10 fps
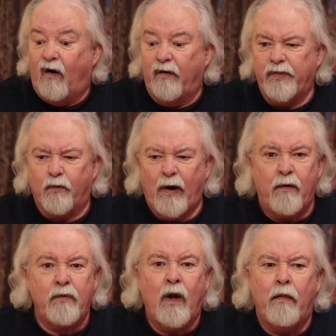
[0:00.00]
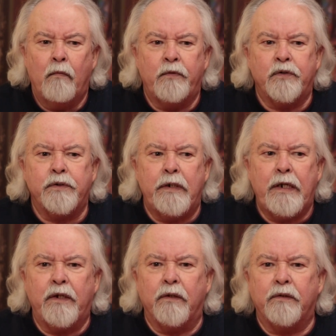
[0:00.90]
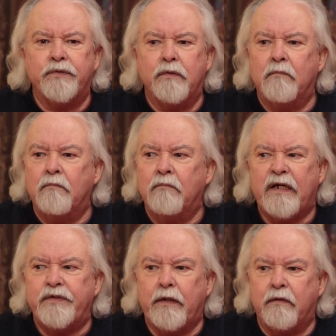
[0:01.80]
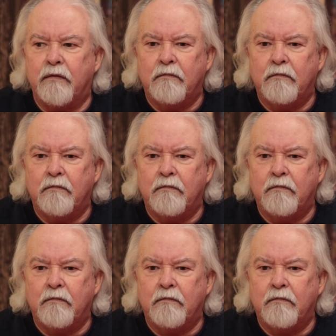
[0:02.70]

on the ground, there's needles. That's it.